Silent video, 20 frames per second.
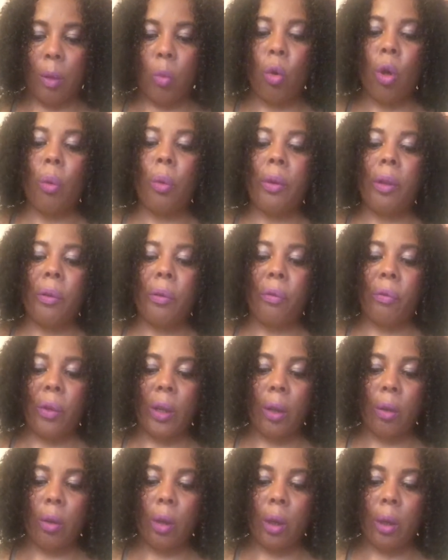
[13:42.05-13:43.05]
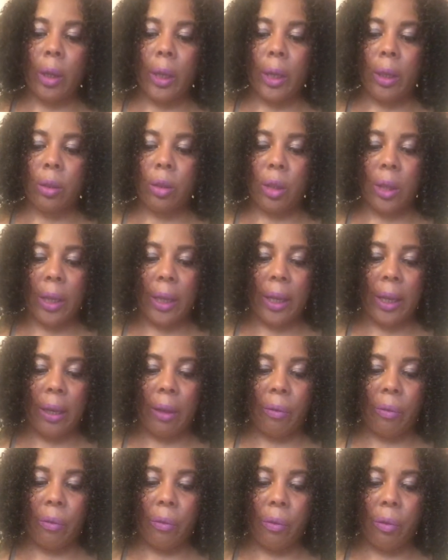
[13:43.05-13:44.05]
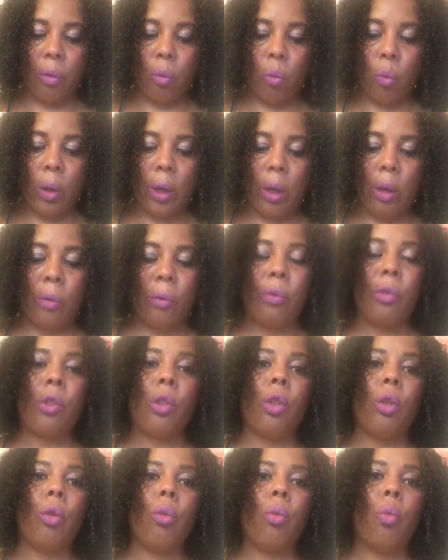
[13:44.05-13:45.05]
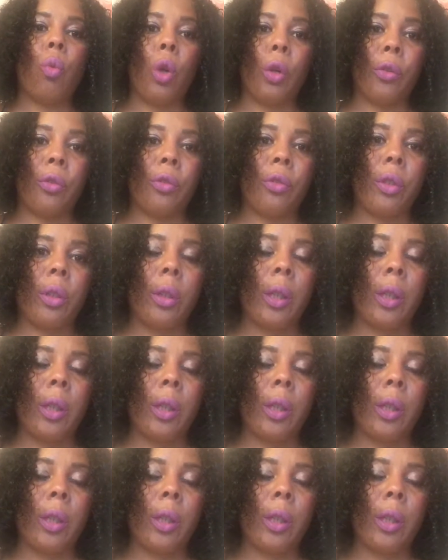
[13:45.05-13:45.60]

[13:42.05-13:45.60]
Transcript: What would it feel like to have the wealth you want?